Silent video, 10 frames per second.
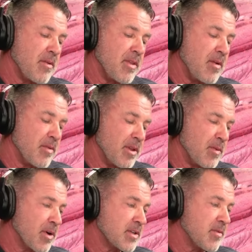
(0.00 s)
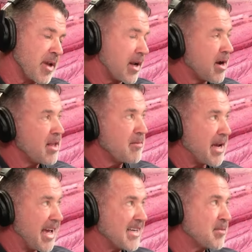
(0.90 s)
that really works for me, and I call it
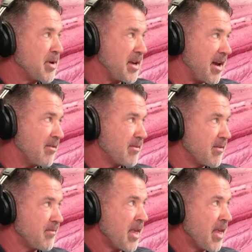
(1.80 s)
my SPF.